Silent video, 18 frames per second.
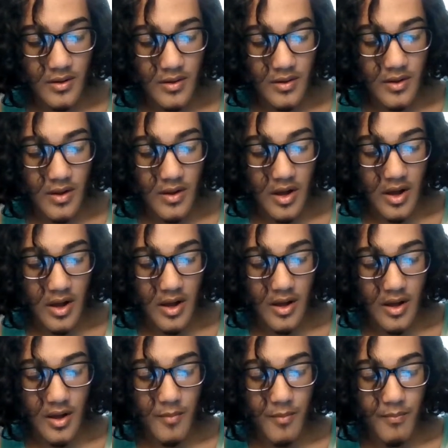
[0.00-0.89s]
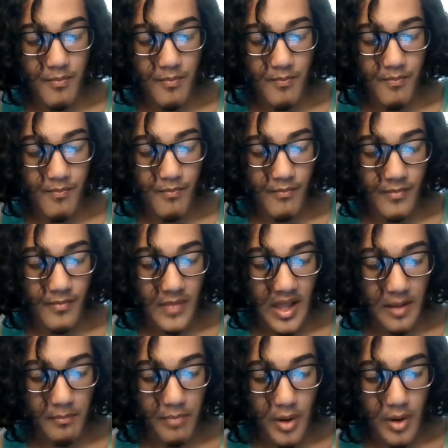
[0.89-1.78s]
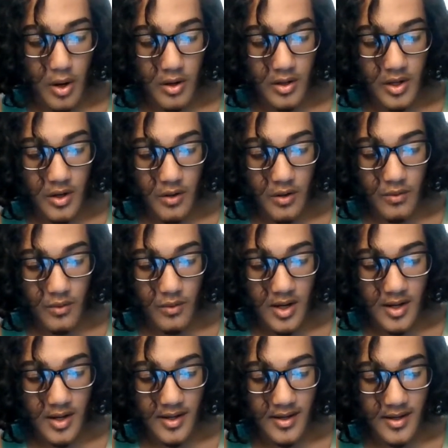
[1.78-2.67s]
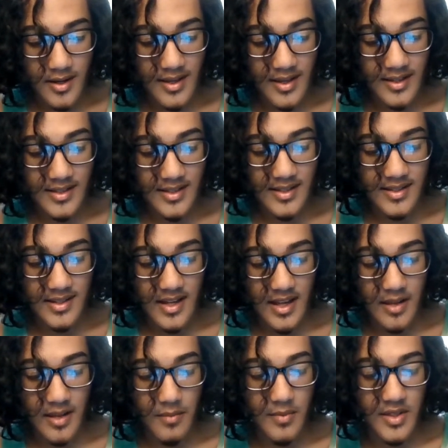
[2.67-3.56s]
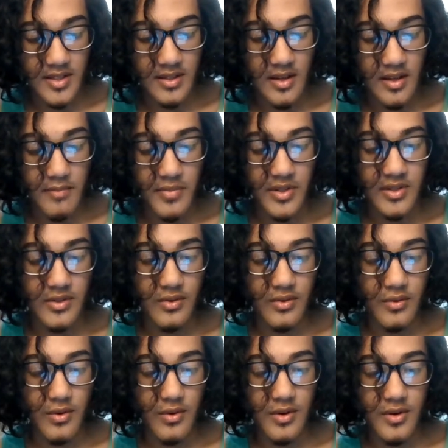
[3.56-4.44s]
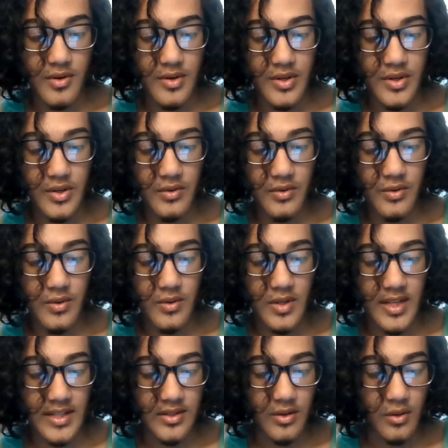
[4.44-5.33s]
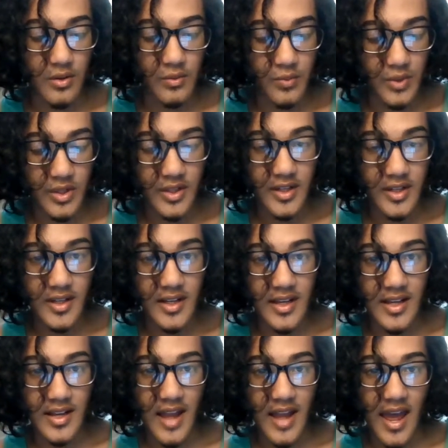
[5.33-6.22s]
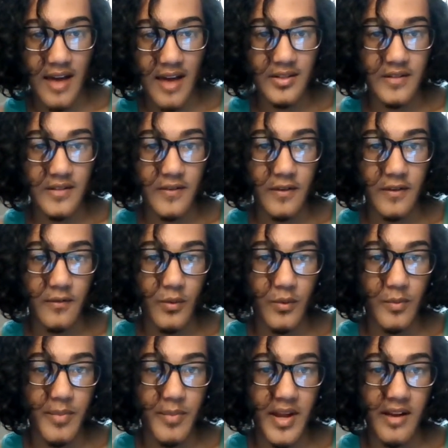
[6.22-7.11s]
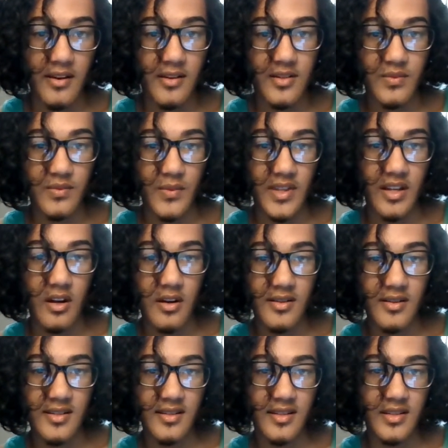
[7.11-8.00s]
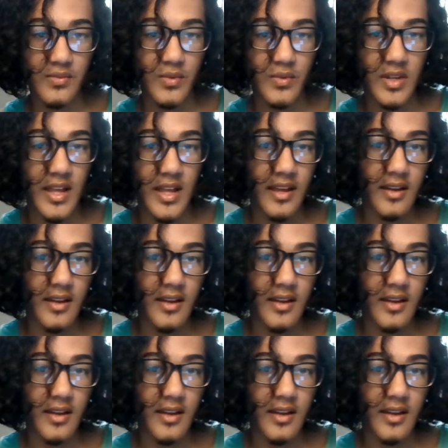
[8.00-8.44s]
like Bongo Ron, that's his name, is a lumber store dude that sold wood in house for repairs when the arsonist would like